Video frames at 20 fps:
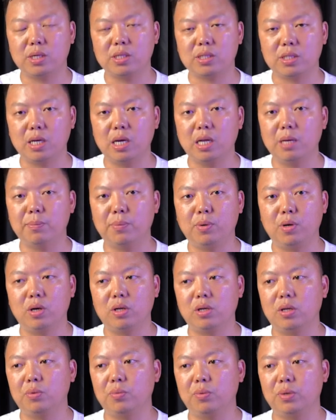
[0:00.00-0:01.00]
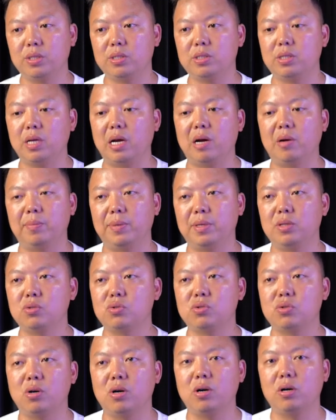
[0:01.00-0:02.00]
skateboard which have been
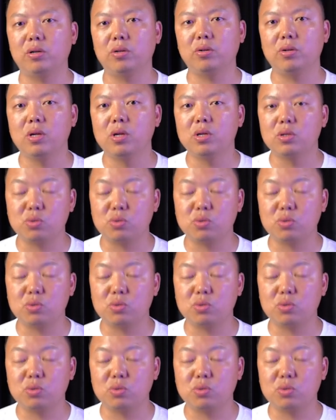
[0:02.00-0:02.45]
sold